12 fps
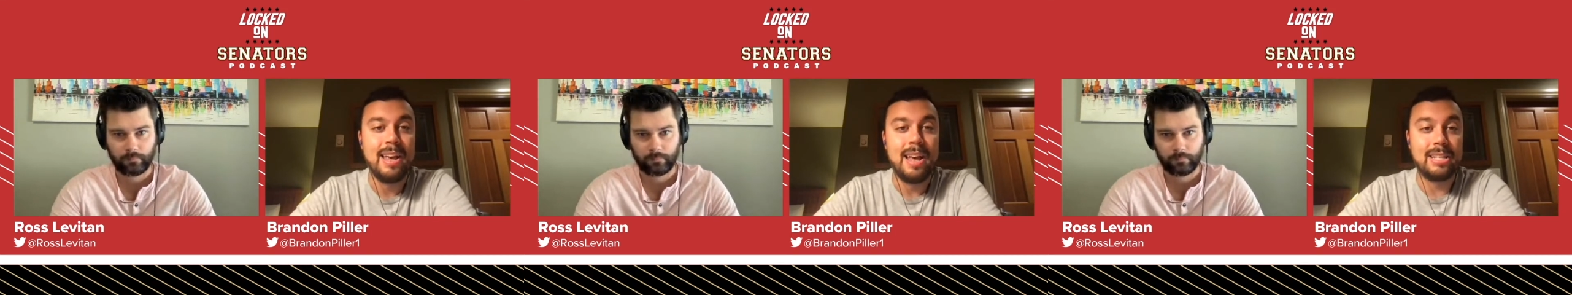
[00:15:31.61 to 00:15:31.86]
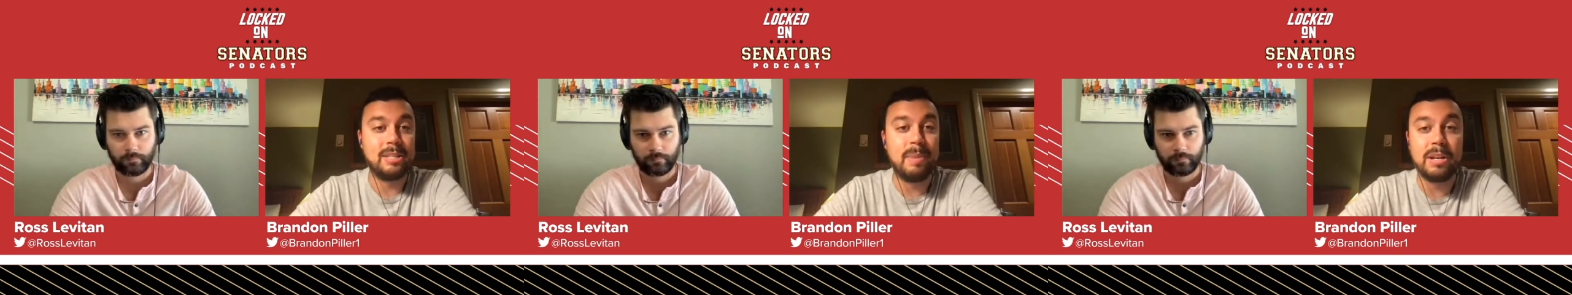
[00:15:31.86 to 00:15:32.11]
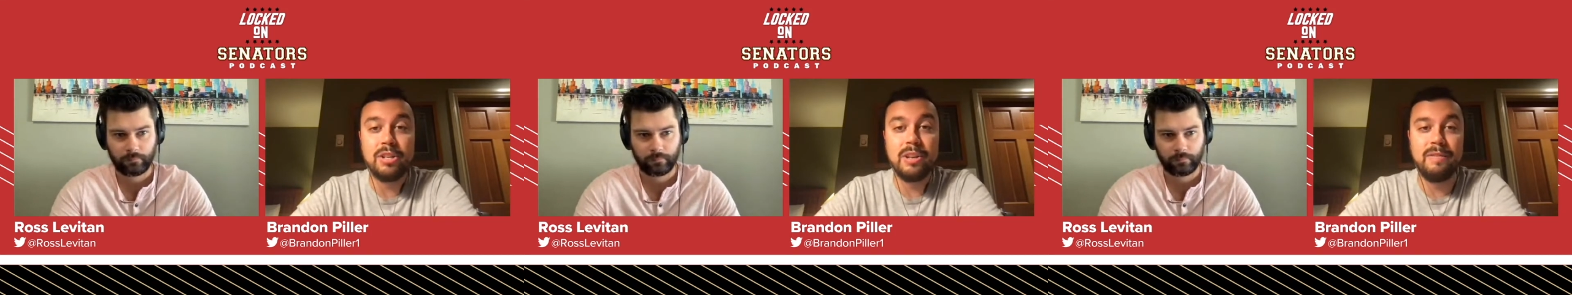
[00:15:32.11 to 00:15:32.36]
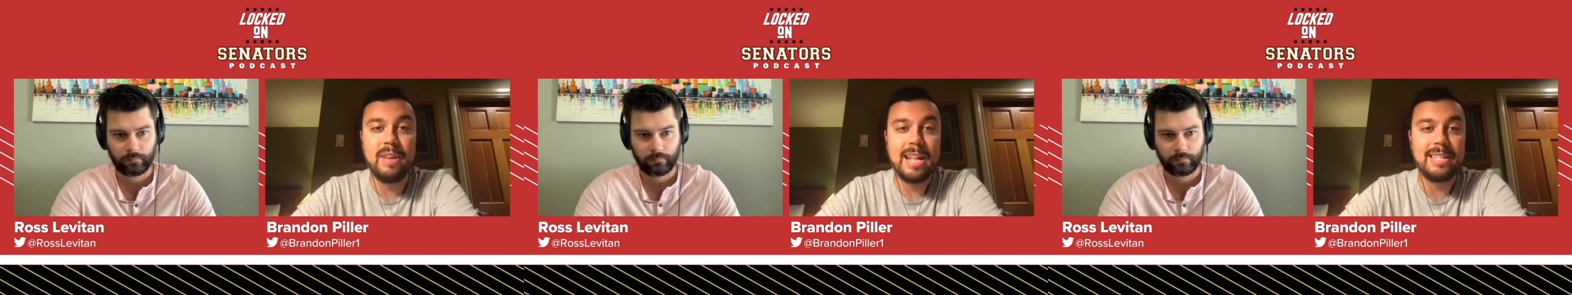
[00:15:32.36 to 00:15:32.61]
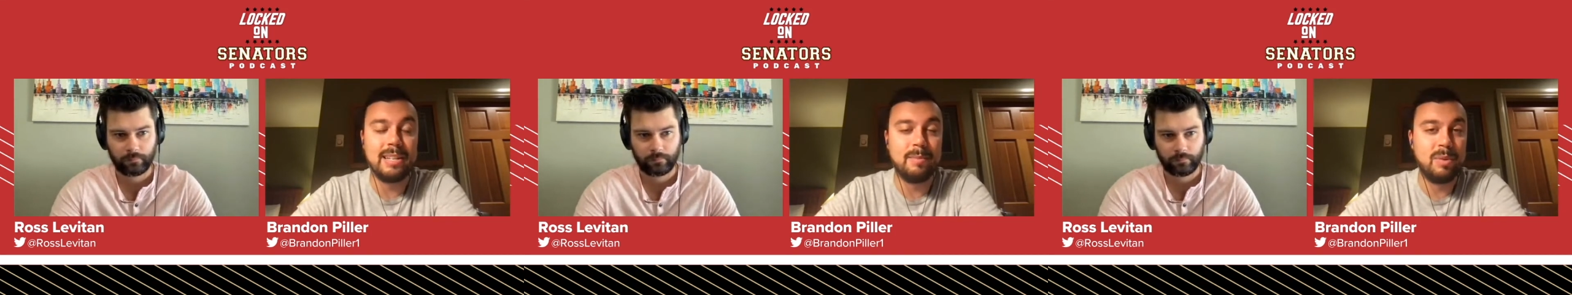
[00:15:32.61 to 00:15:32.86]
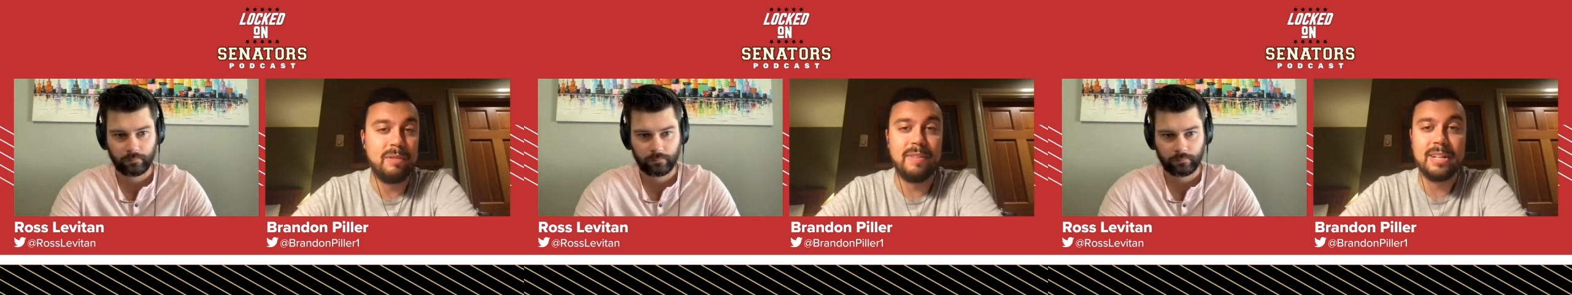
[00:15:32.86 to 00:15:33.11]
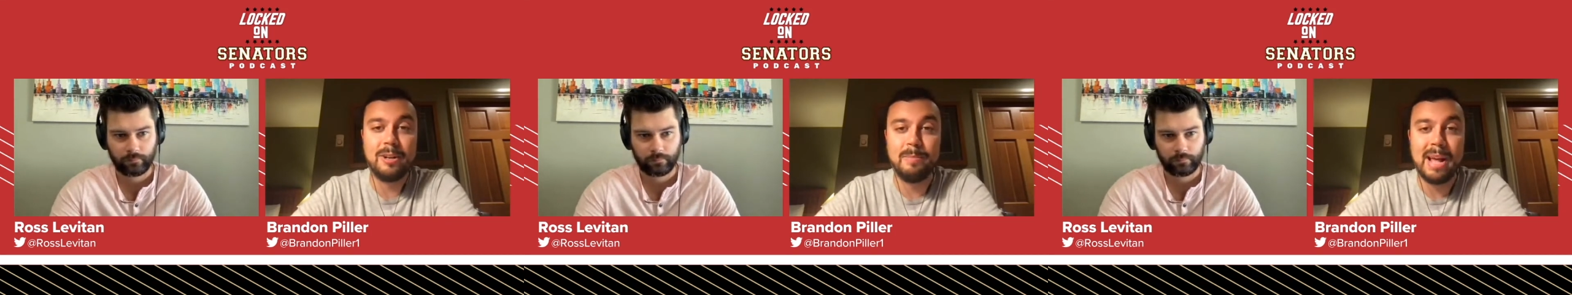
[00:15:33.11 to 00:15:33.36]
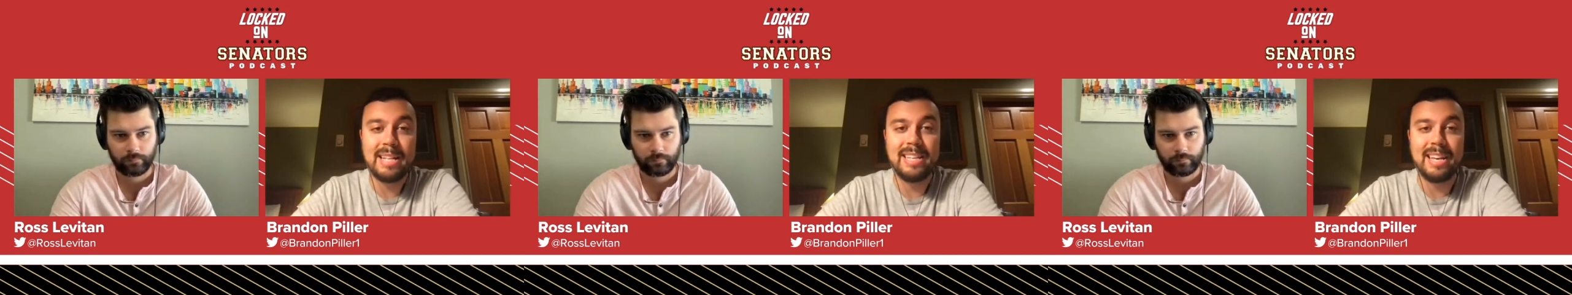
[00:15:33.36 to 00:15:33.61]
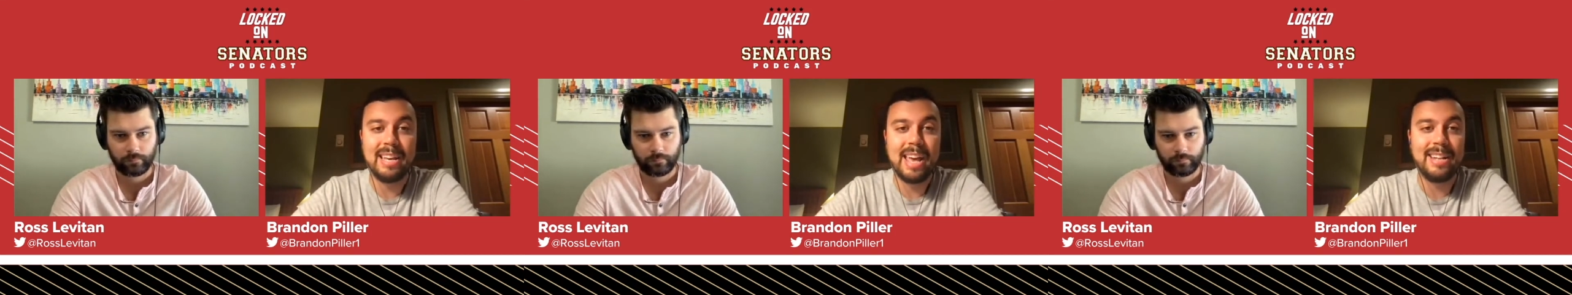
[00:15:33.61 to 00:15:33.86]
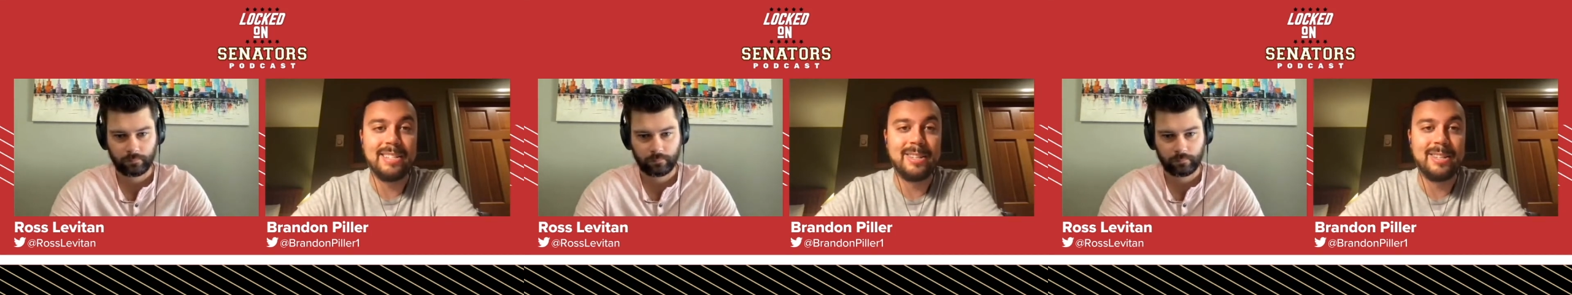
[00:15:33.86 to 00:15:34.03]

Speaker 1: especially if he ends up with Victor Mete again.